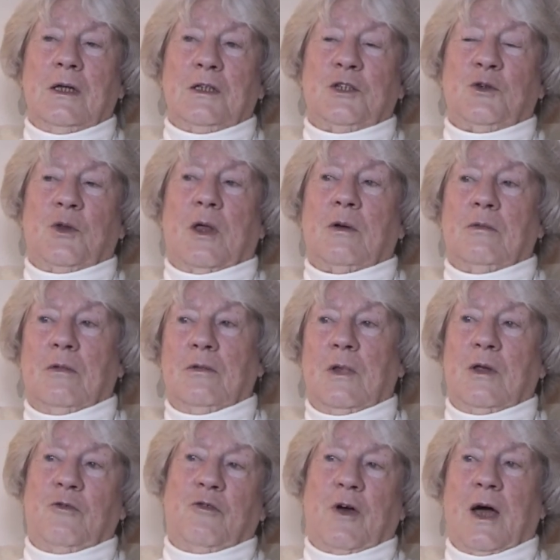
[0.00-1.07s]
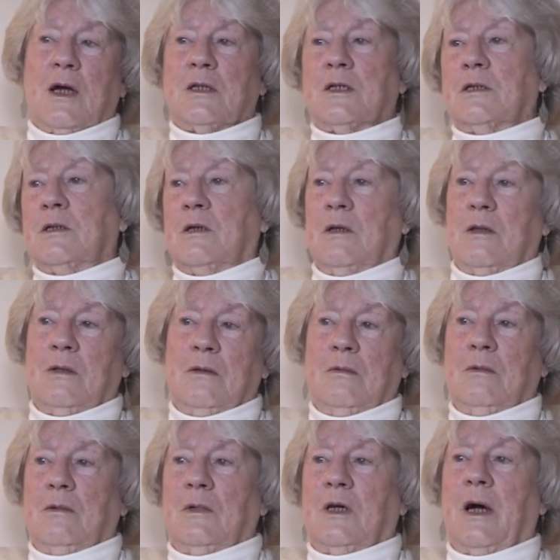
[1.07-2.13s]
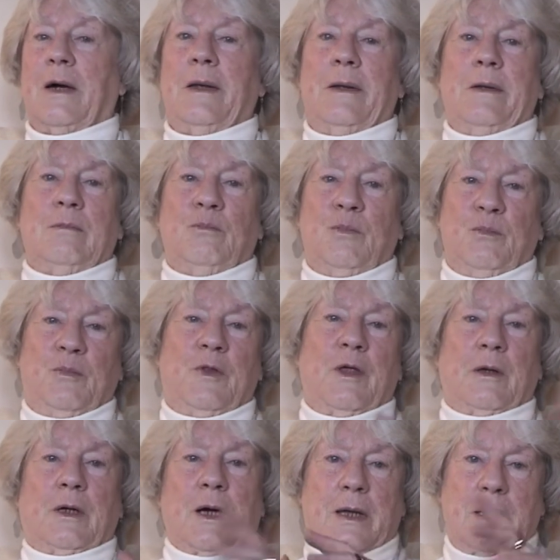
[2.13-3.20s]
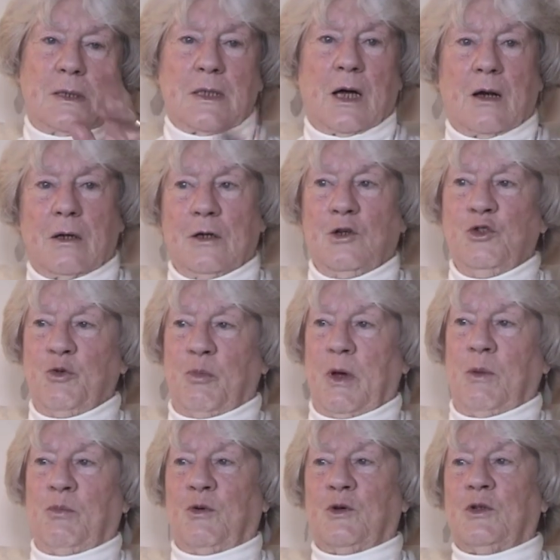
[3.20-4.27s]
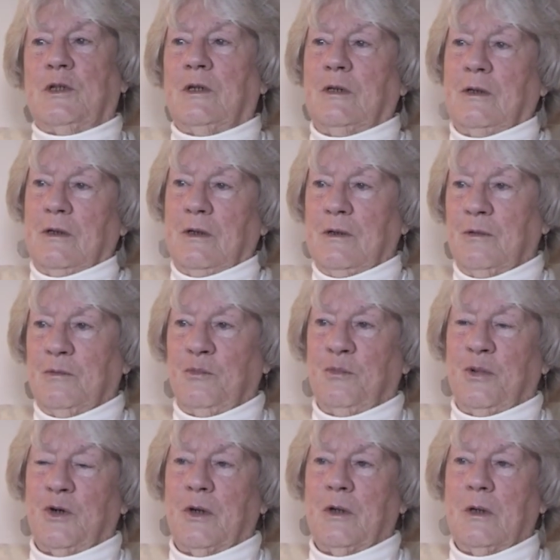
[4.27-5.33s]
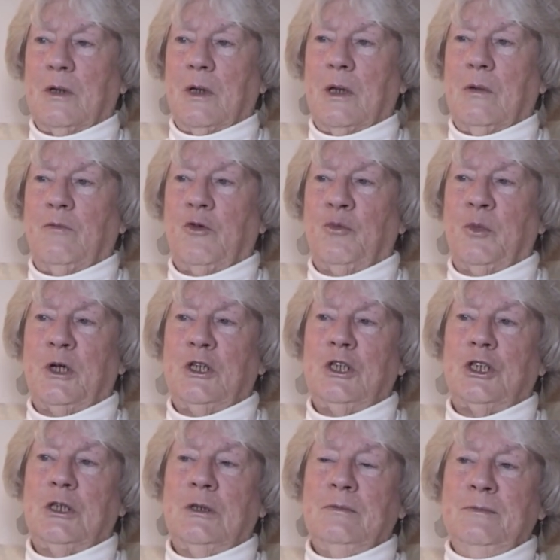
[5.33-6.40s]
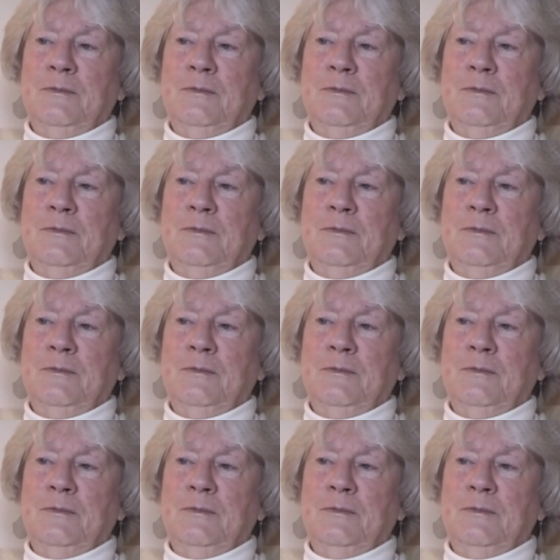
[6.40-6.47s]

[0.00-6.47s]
so that they faxed cuttings out of newspapers and pertinent information.